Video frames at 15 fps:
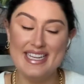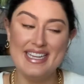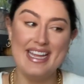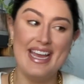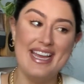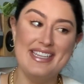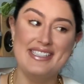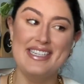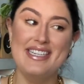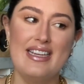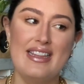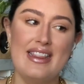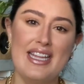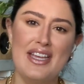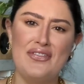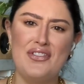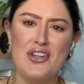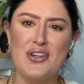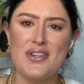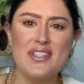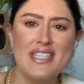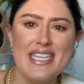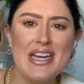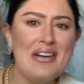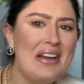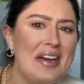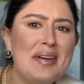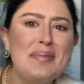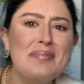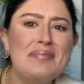has a lifter
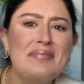serum.